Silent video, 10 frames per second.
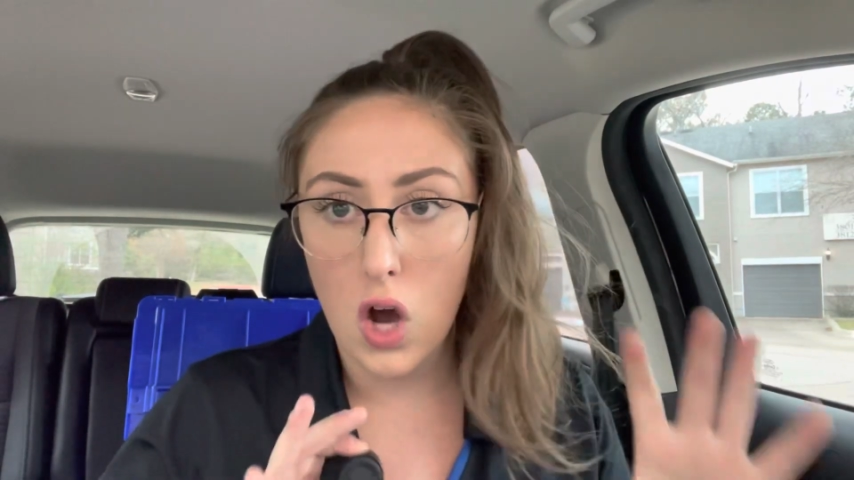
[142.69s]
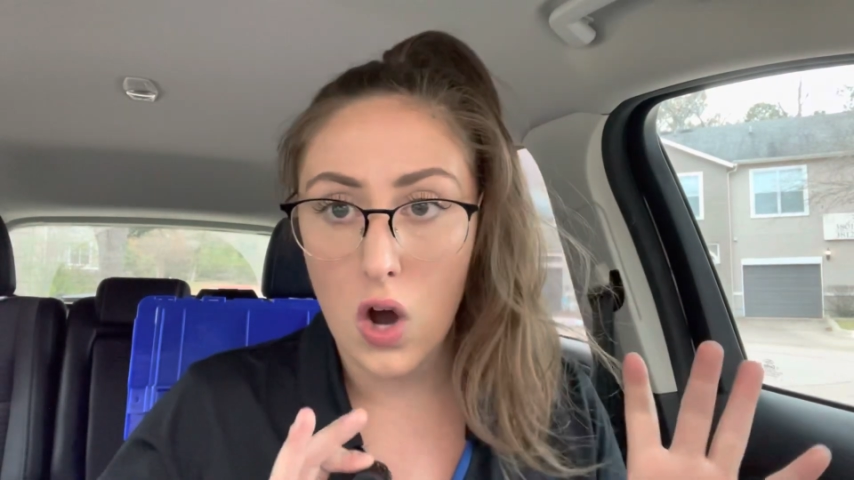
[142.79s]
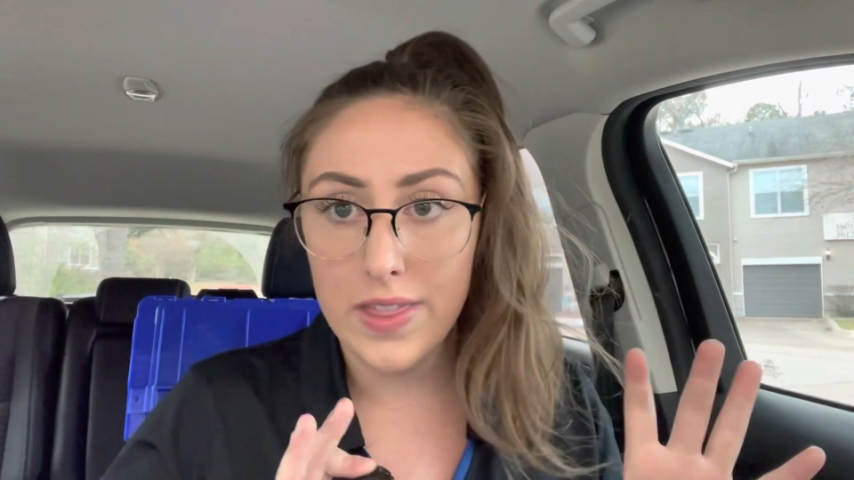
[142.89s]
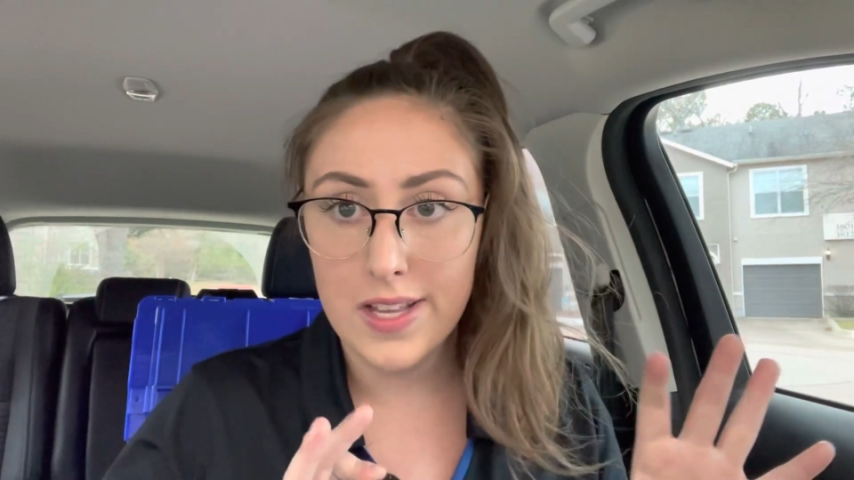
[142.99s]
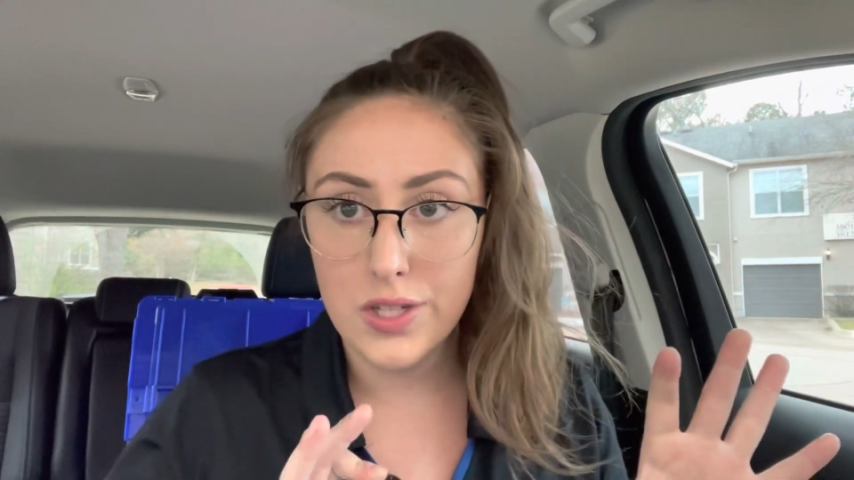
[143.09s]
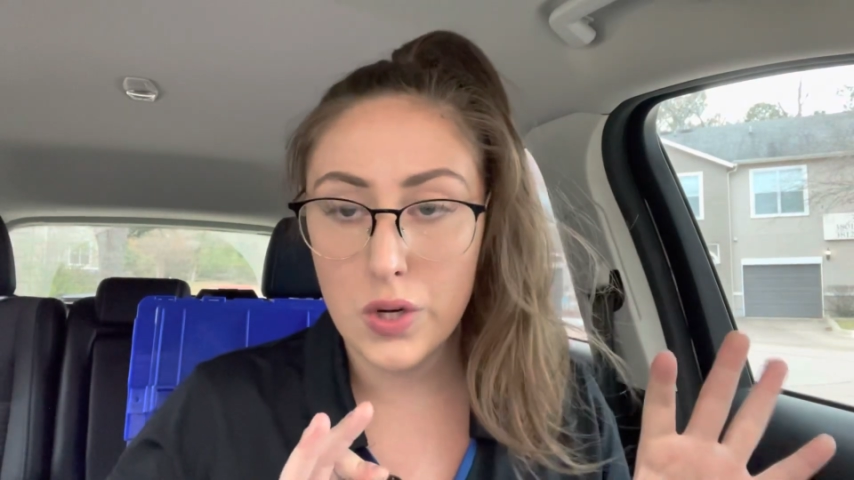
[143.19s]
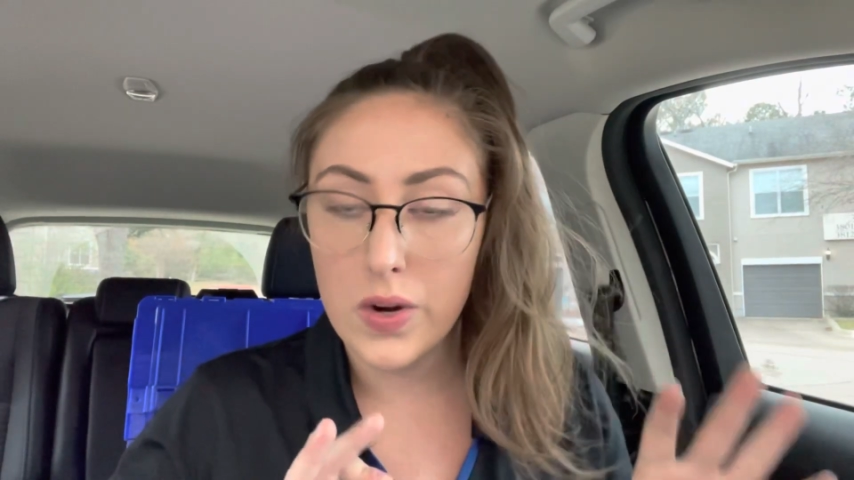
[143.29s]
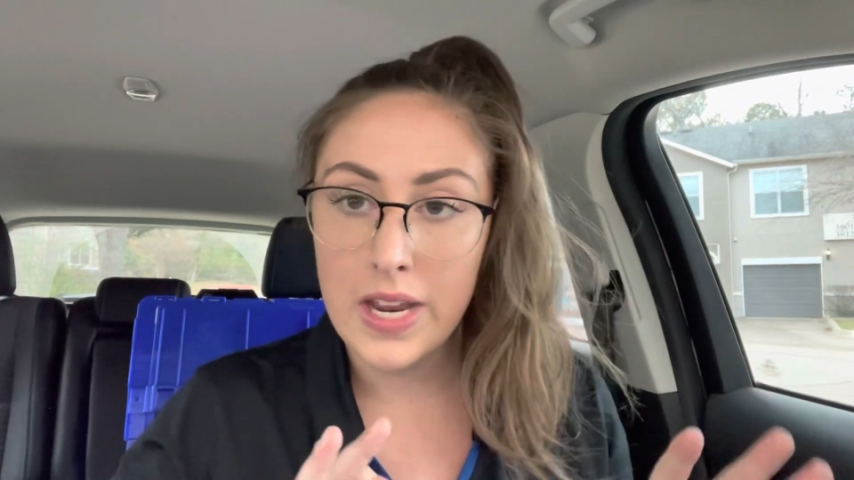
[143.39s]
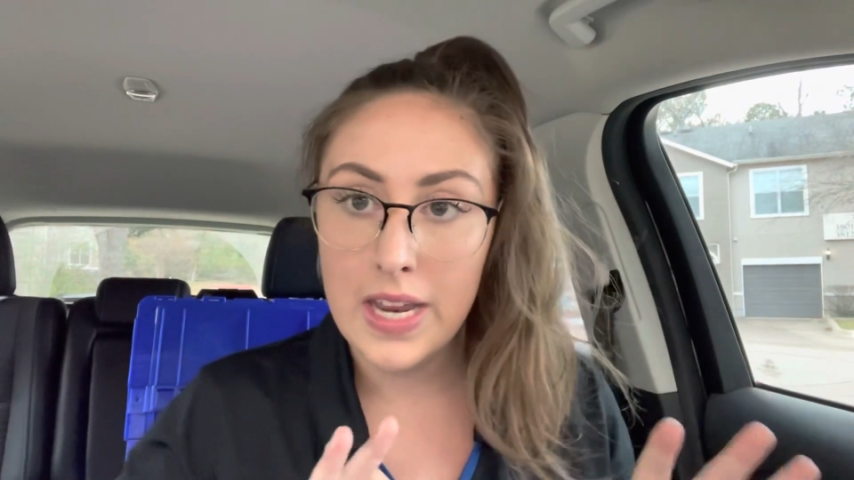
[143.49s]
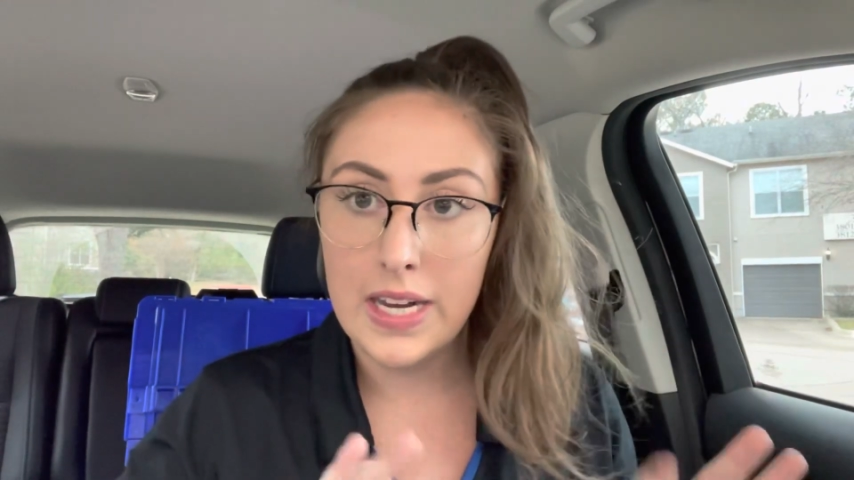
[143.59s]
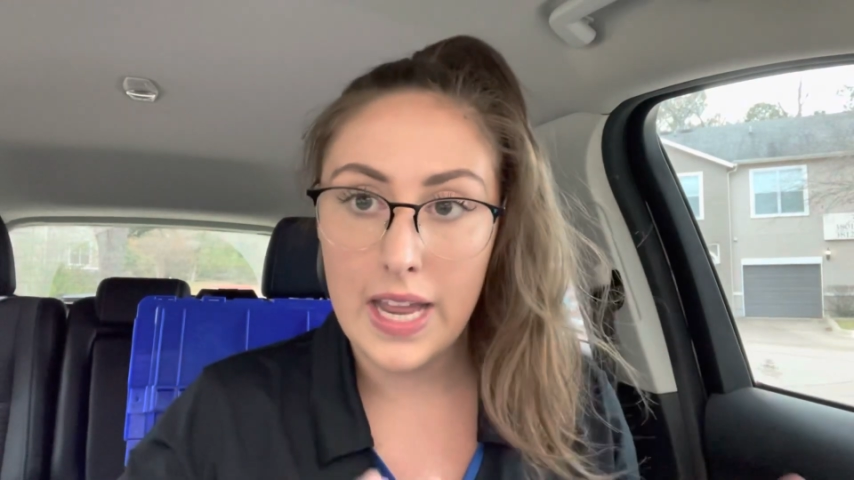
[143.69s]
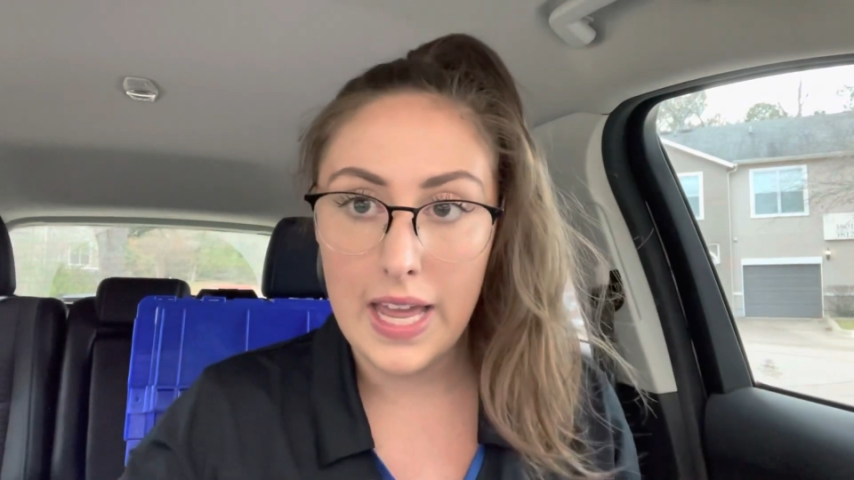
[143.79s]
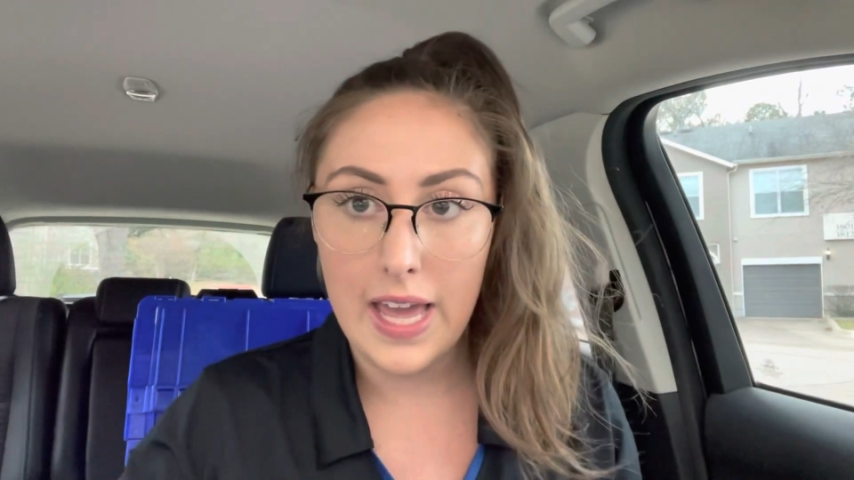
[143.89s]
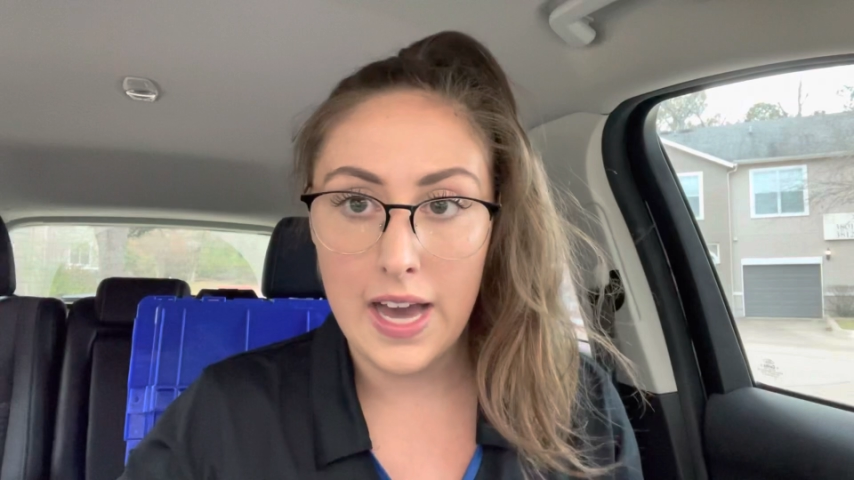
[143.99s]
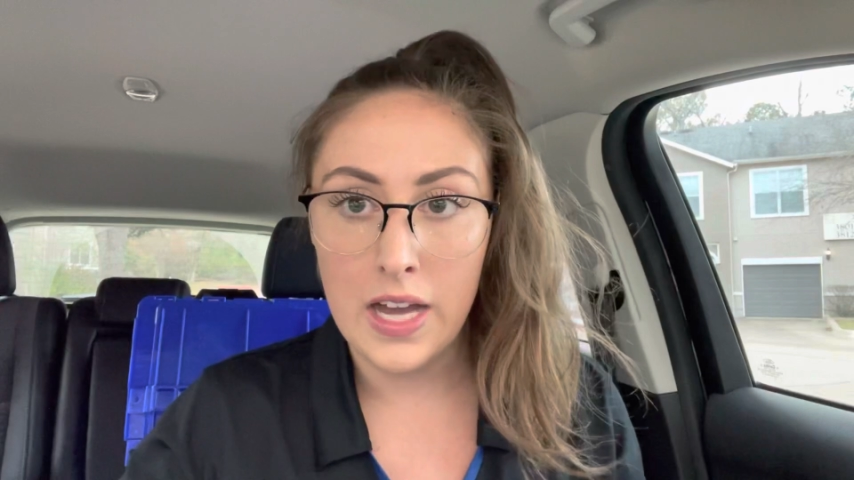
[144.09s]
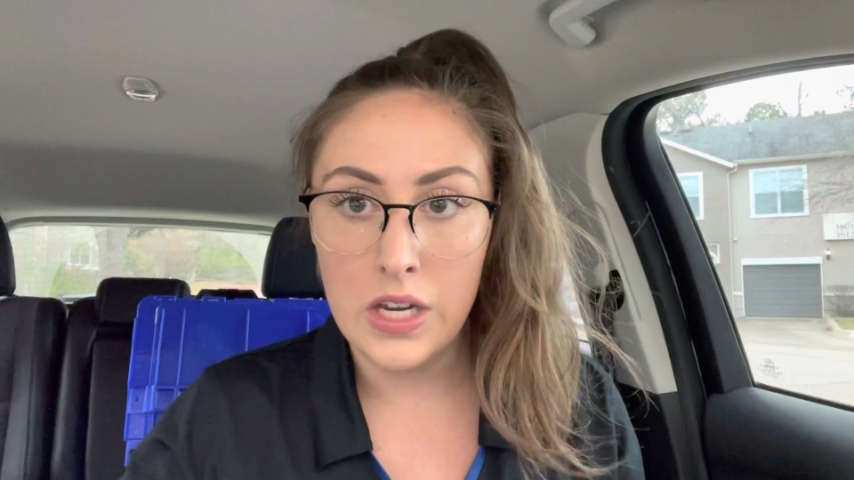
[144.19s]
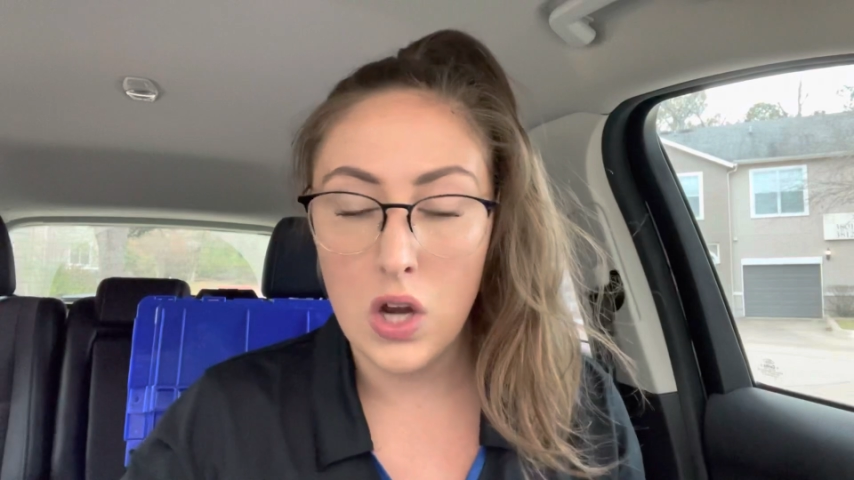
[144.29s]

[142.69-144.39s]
on this screen and